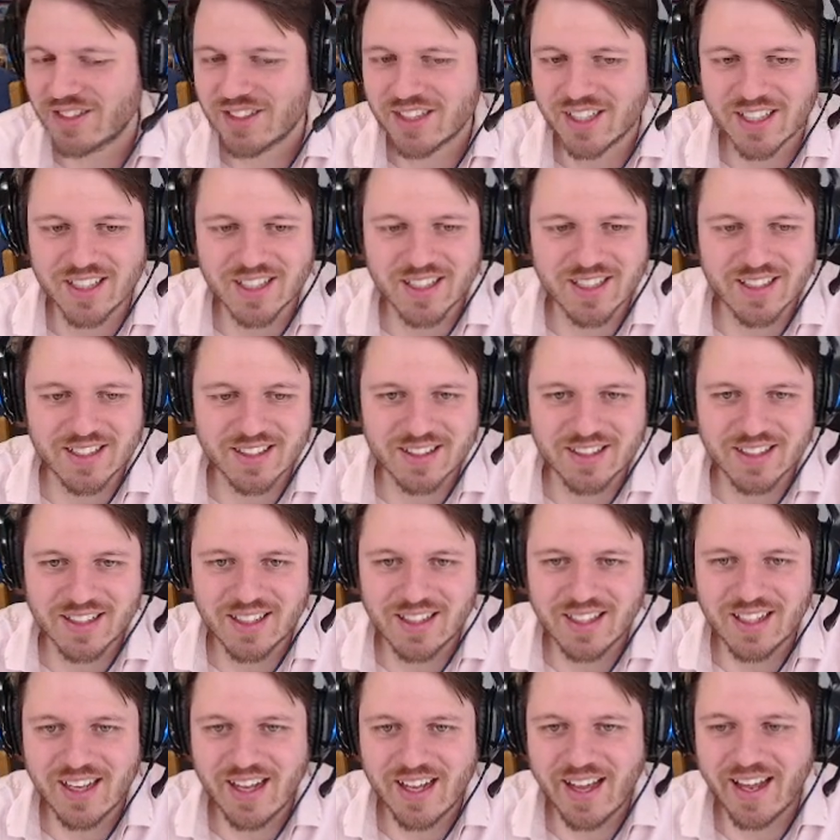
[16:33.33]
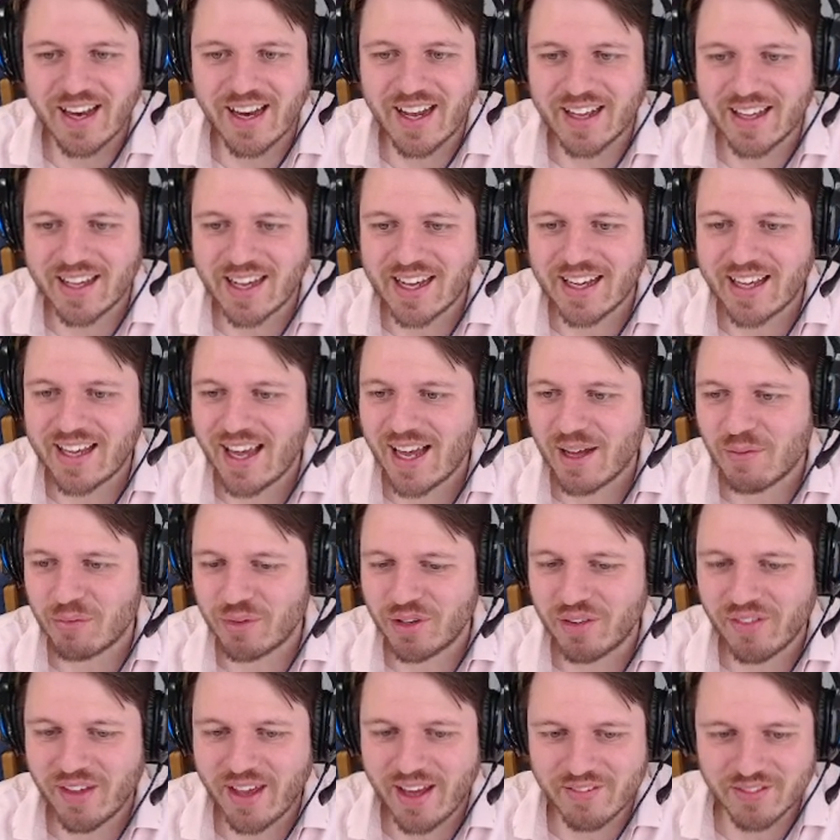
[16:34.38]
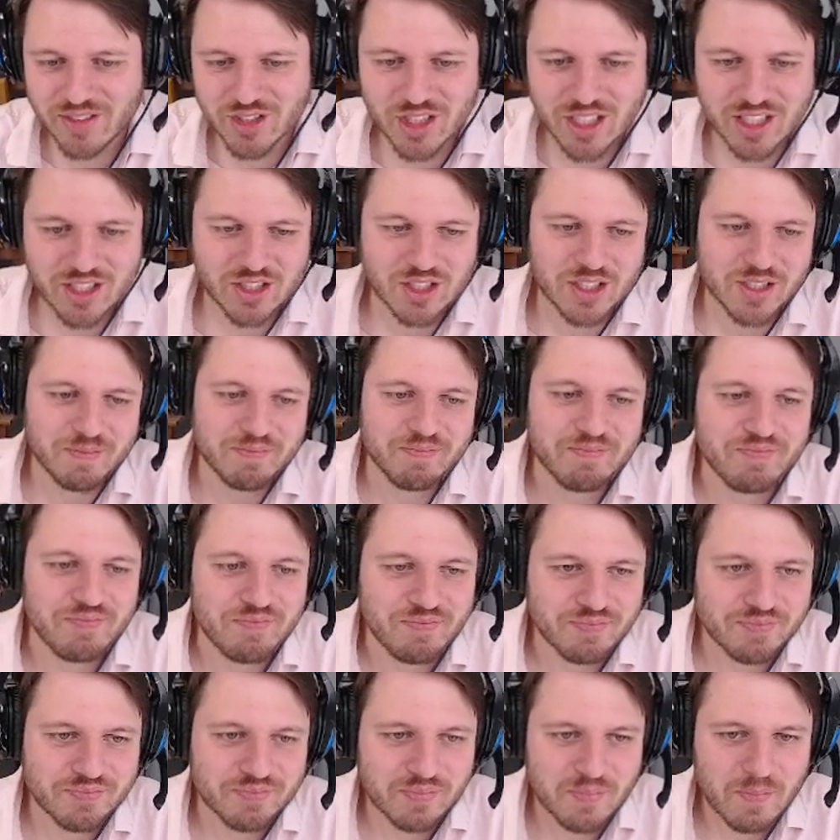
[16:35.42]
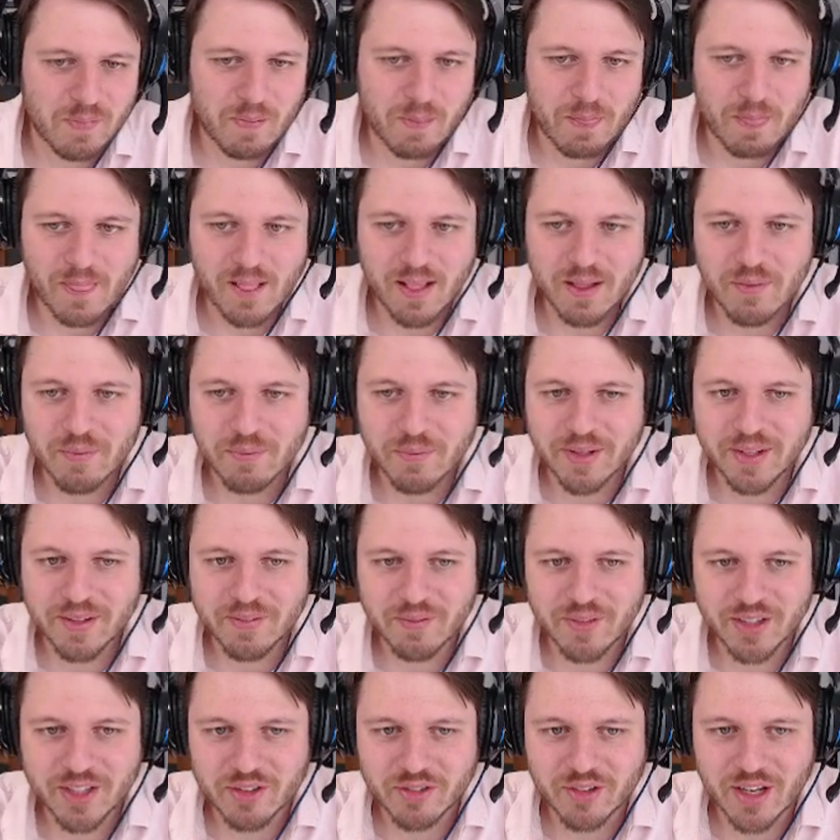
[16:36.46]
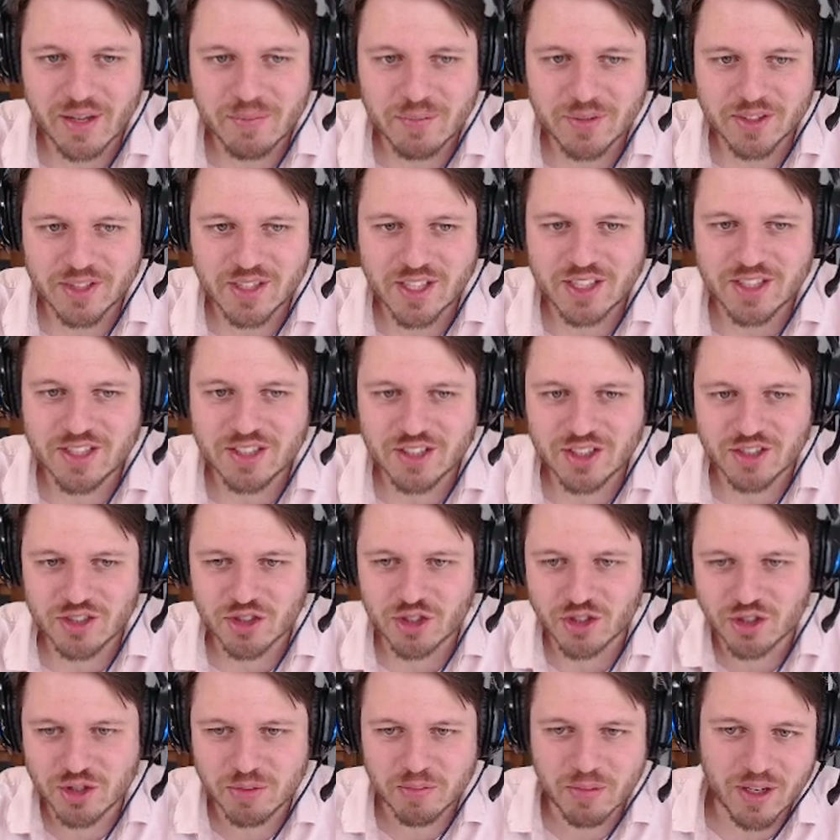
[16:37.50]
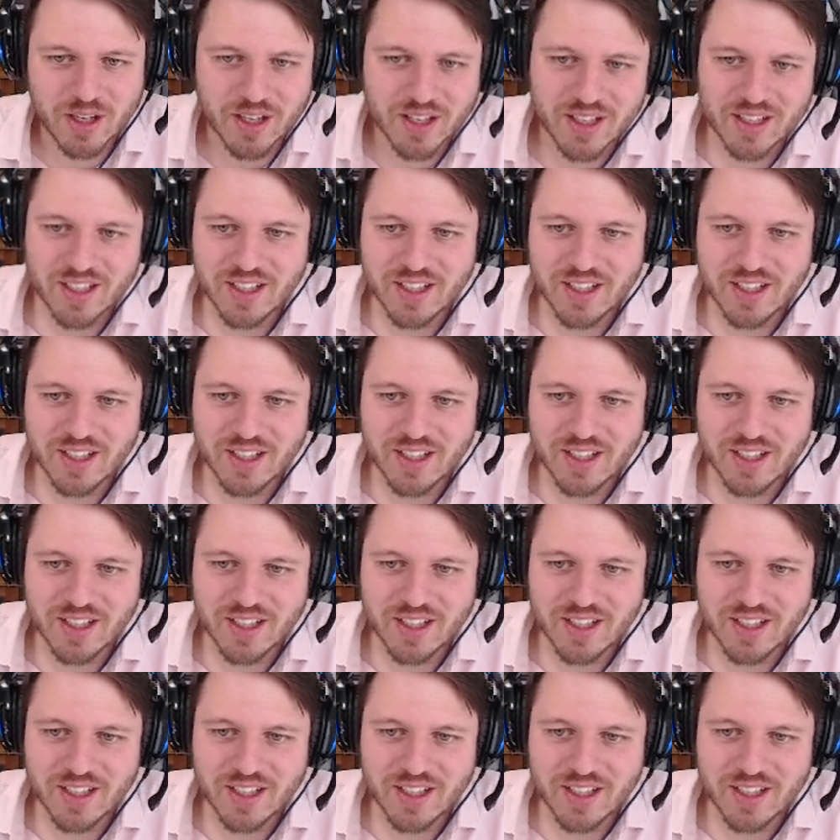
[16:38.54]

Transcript: a, and I can't believe they haven't changed it. You're right, because this is a search bar.